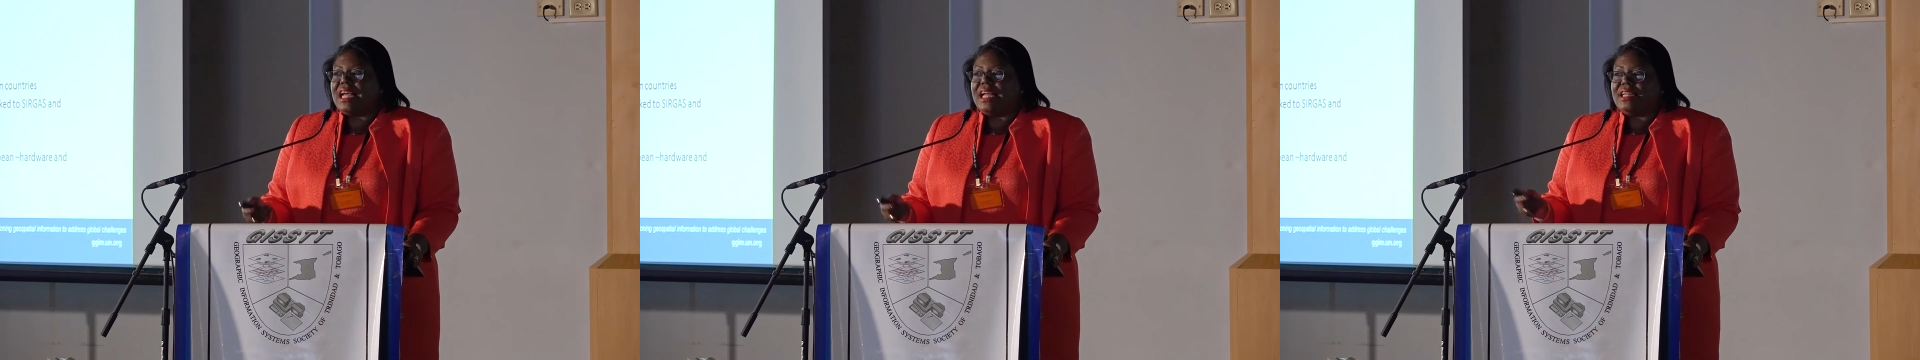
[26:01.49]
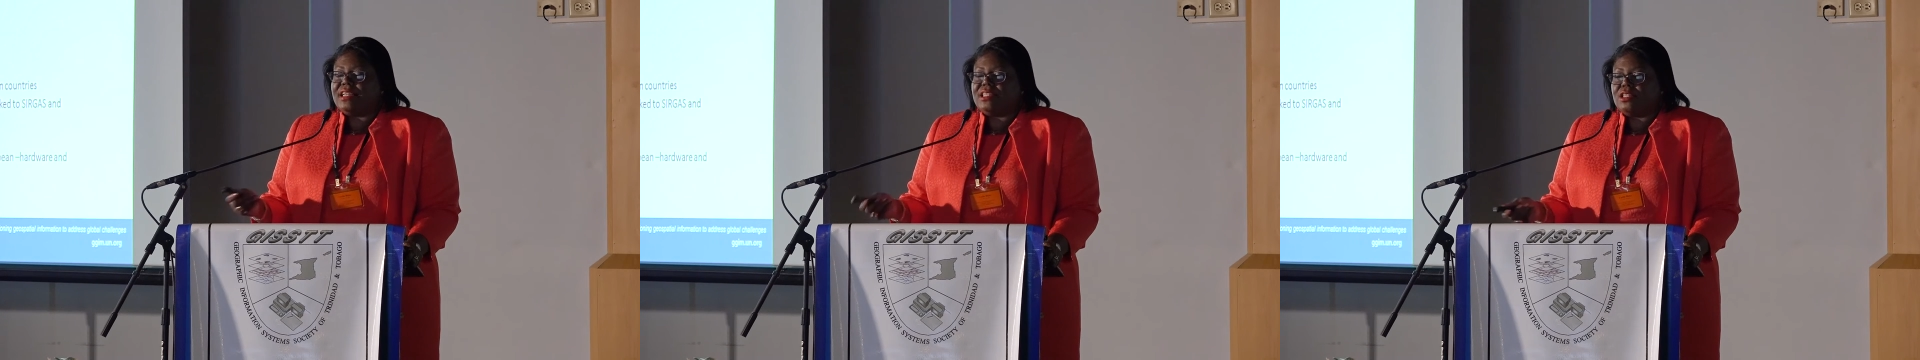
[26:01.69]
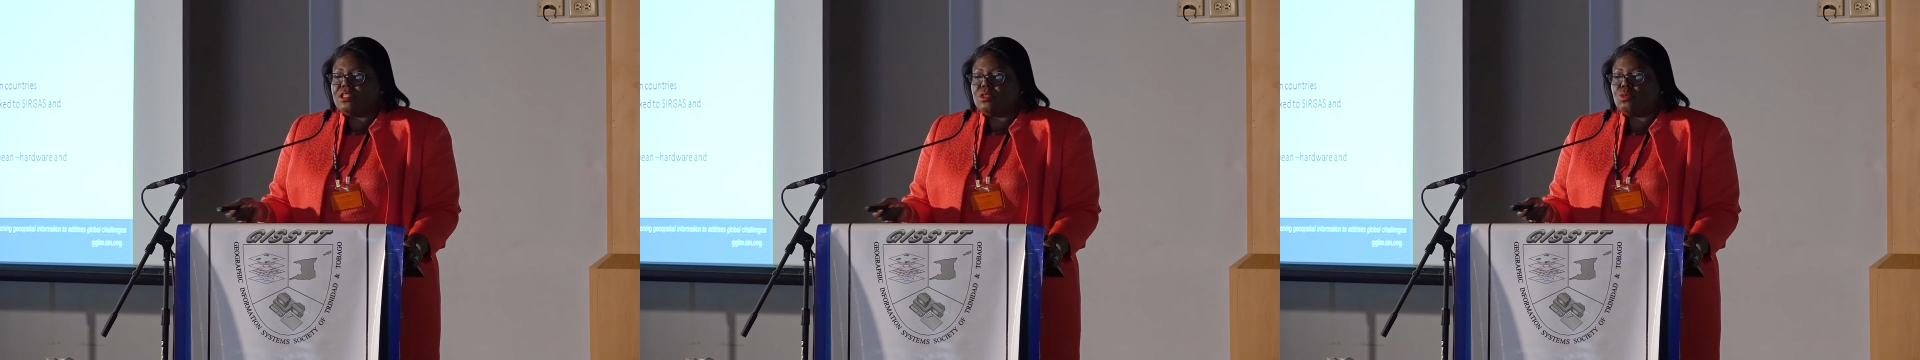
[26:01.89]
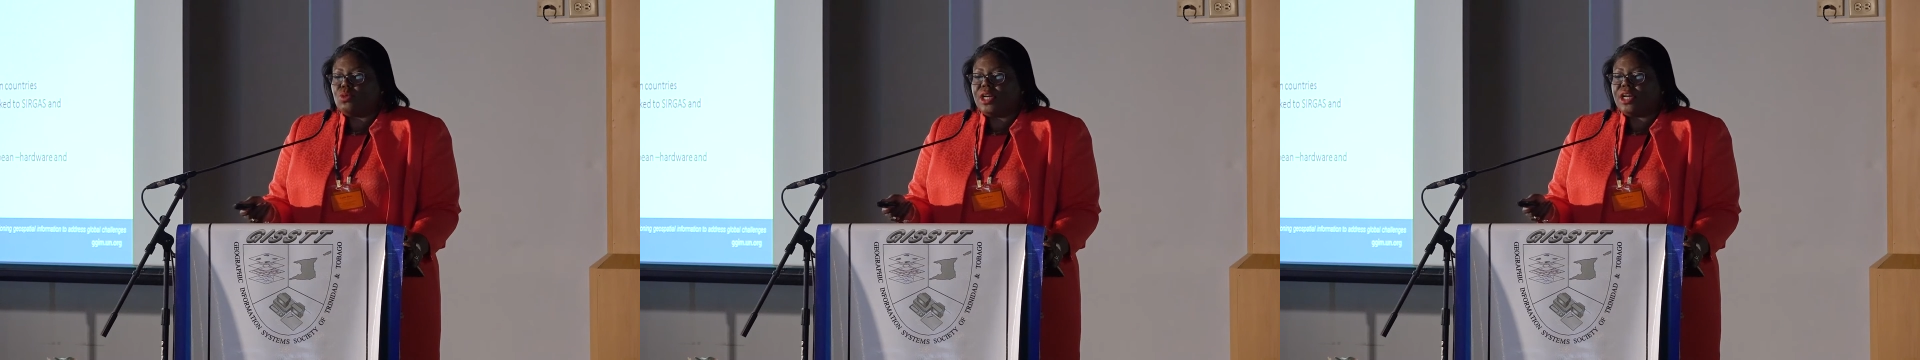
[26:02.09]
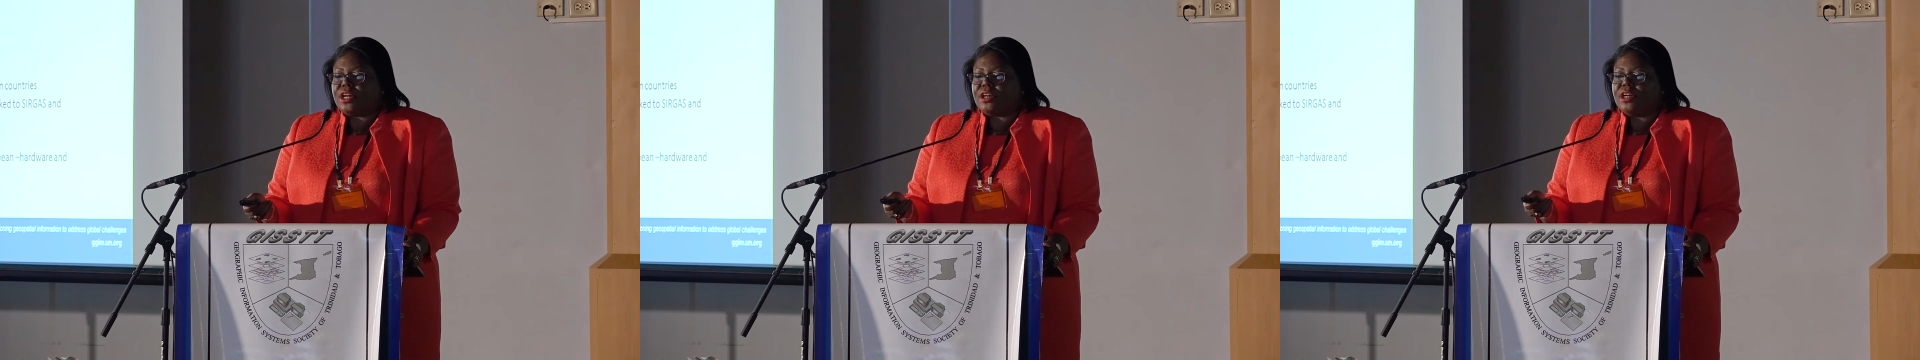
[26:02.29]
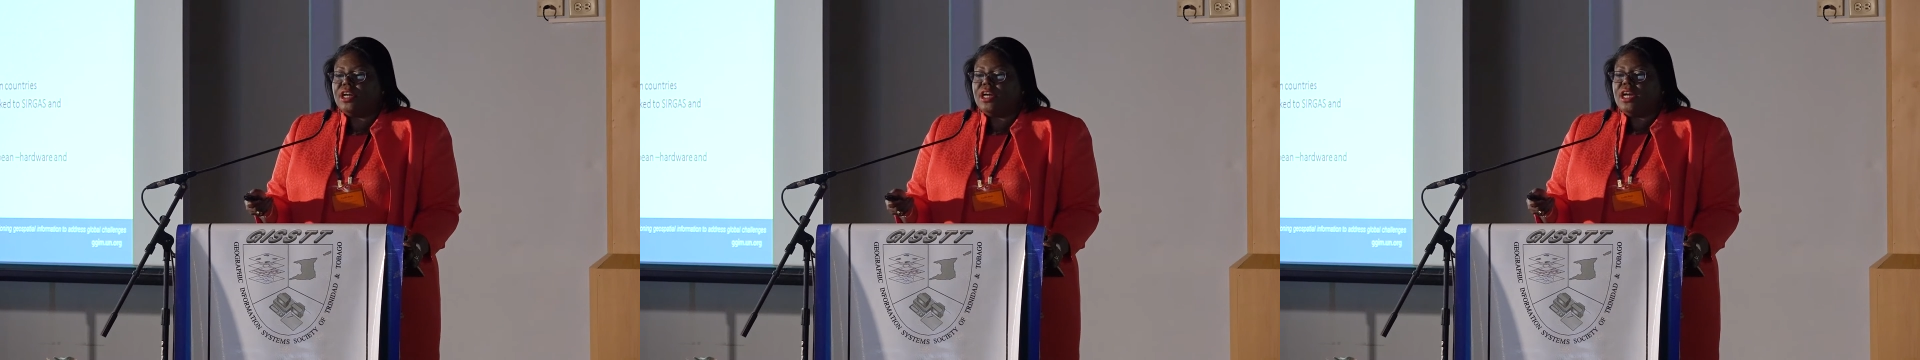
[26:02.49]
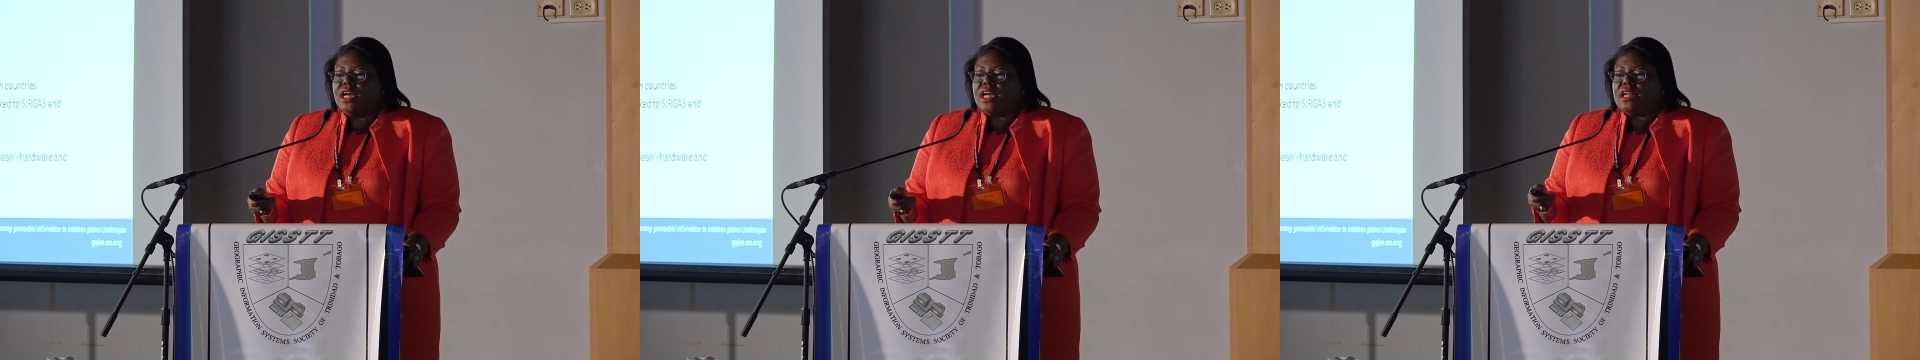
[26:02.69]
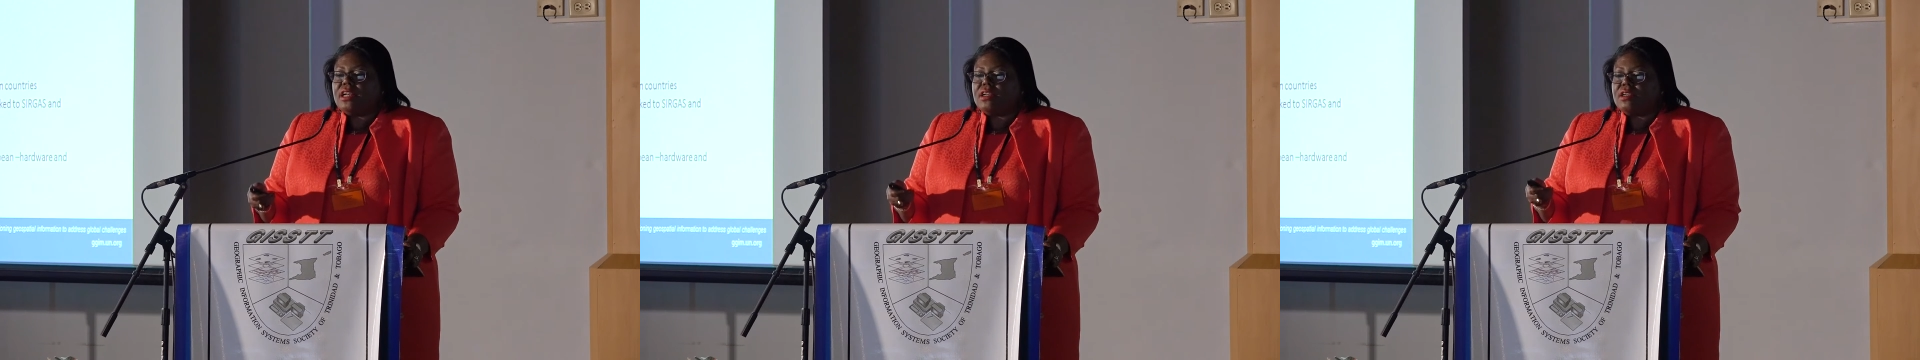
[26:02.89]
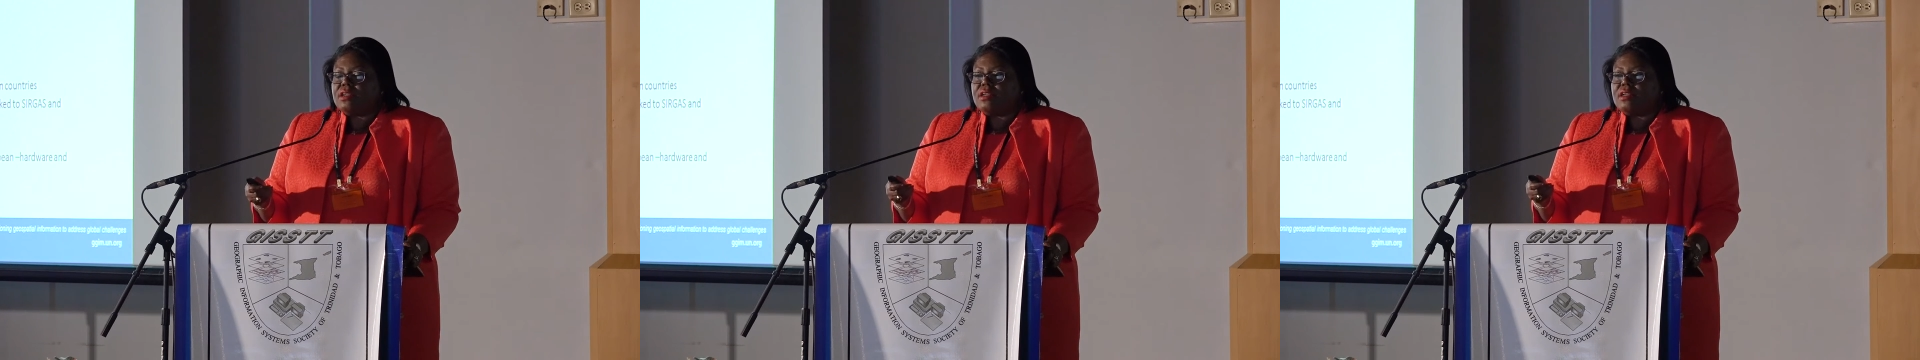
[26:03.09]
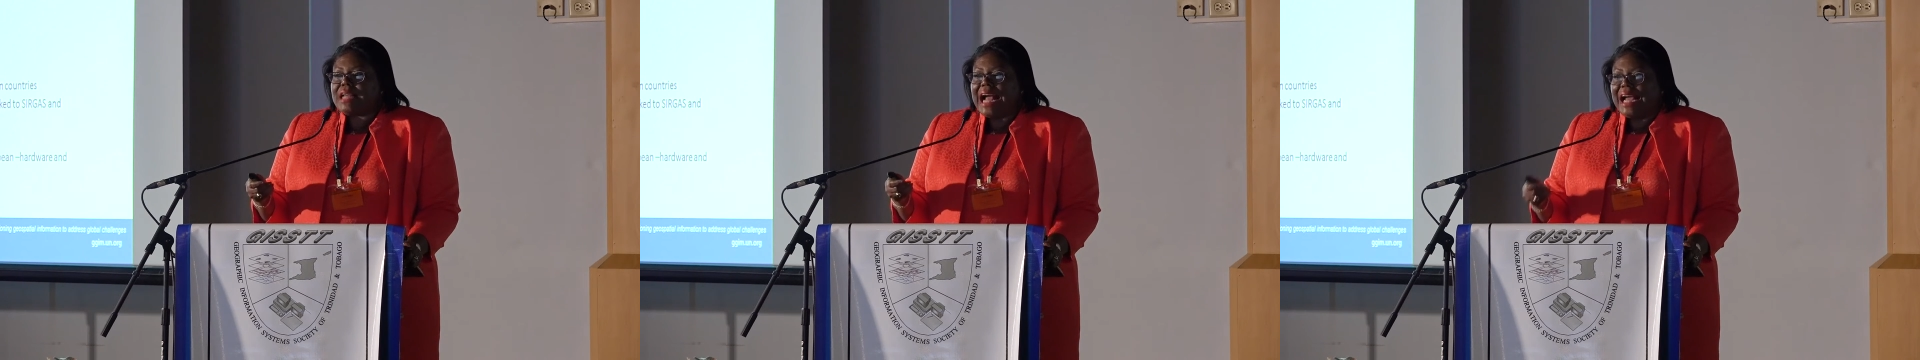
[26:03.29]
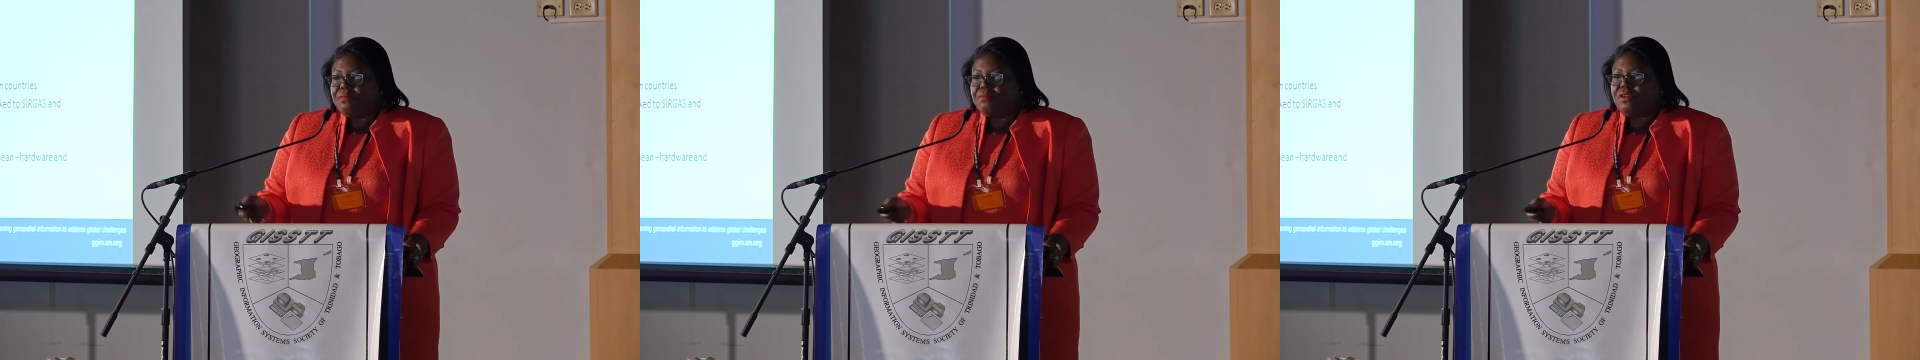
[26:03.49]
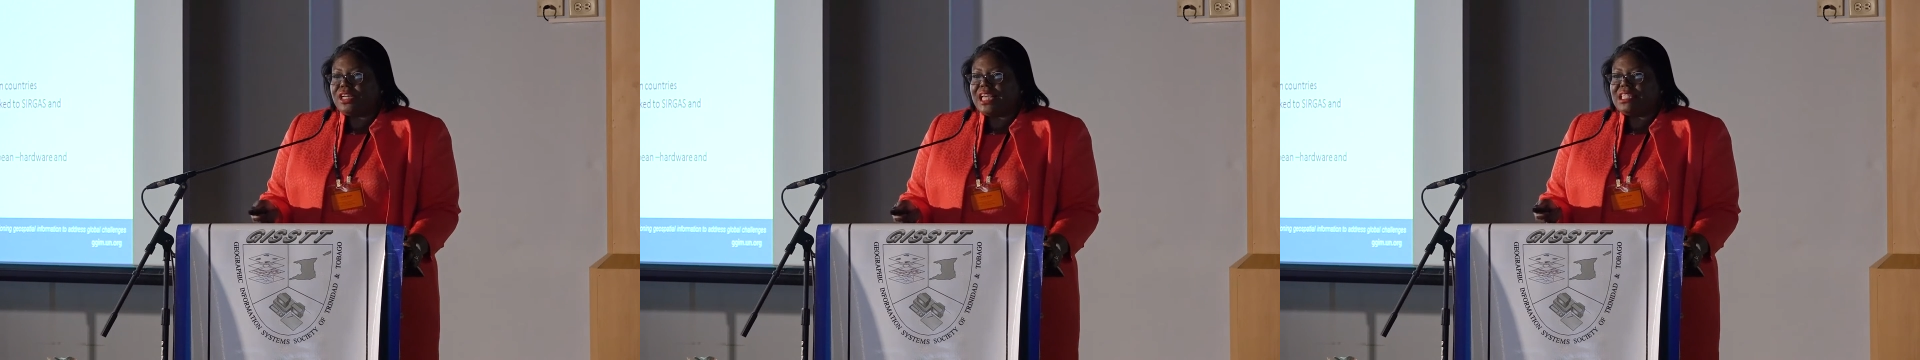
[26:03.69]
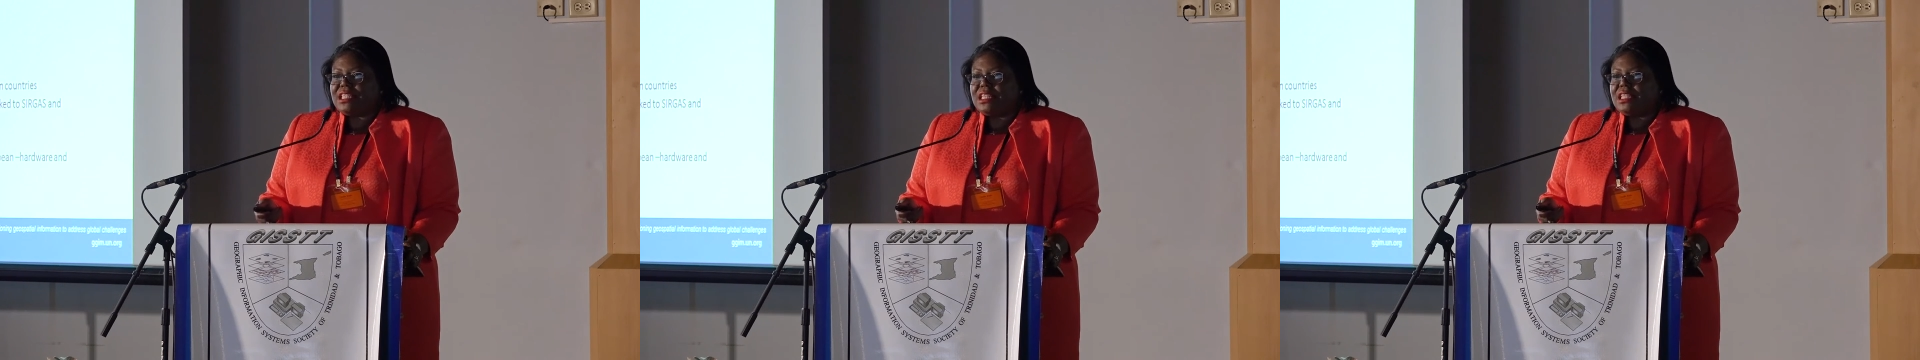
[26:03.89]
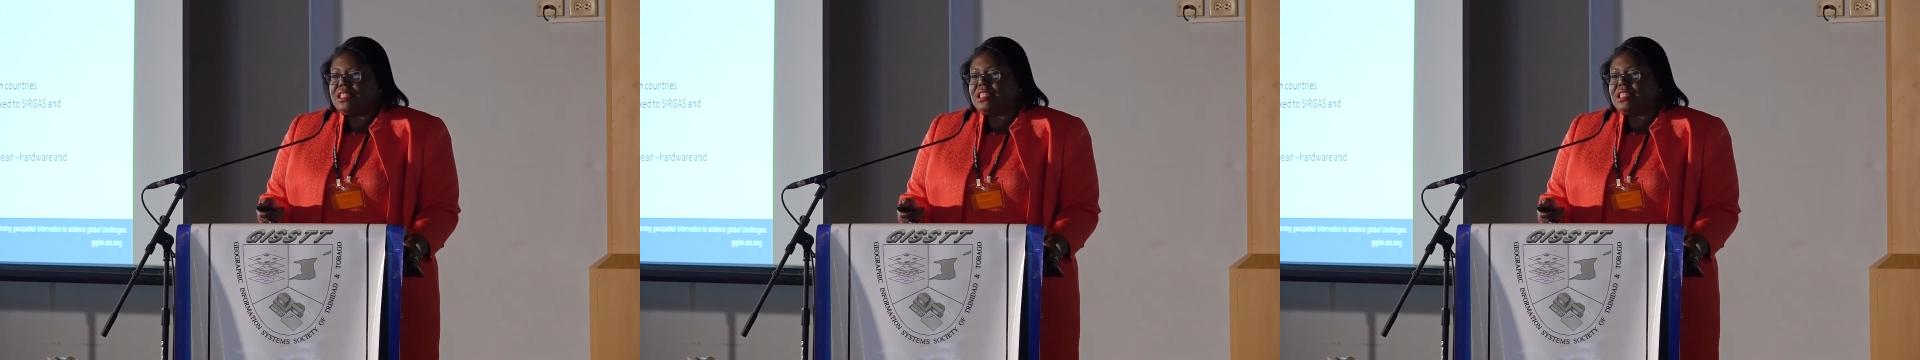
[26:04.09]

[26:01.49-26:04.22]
and this is where advocacy